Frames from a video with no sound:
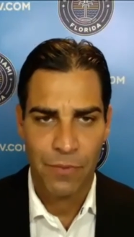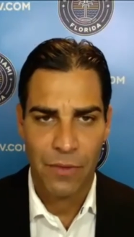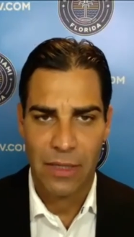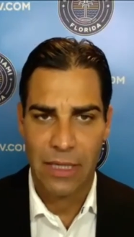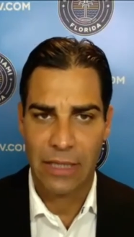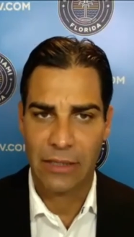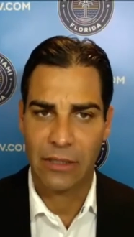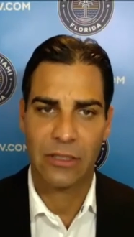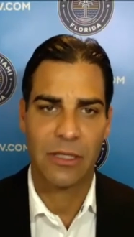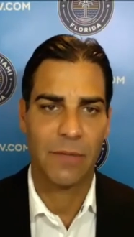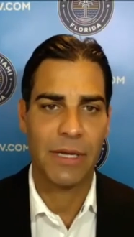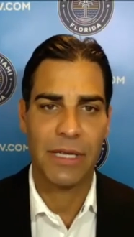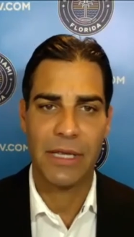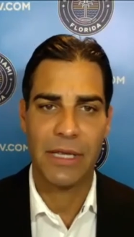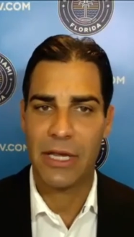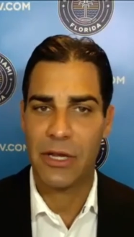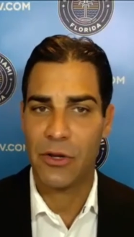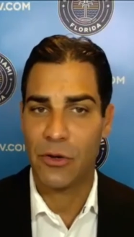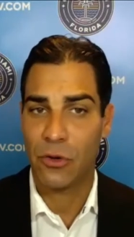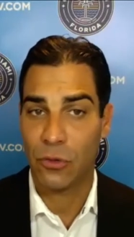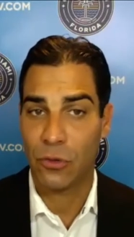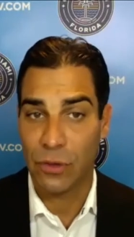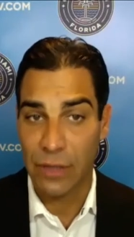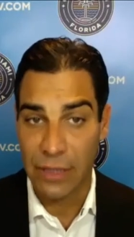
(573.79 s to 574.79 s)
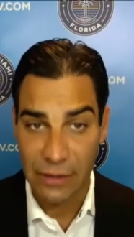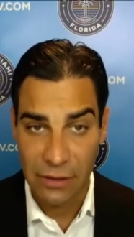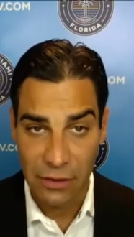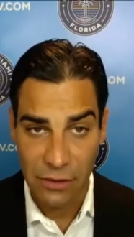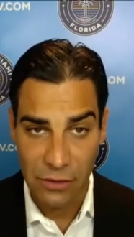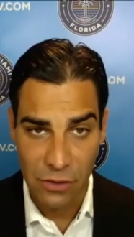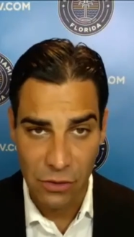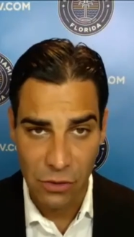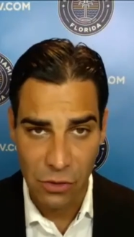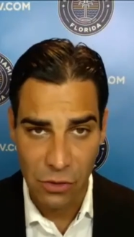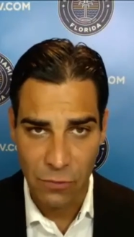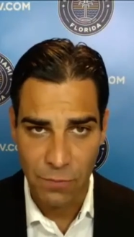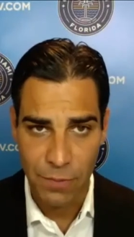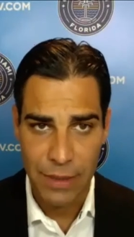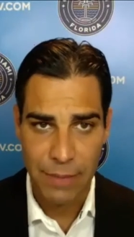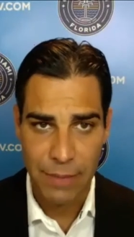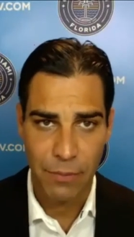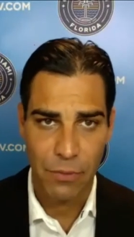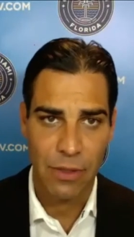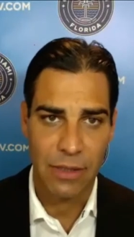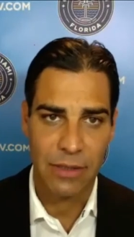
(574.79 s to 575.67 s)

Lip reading: That doesn't mean that you don't listen to those people.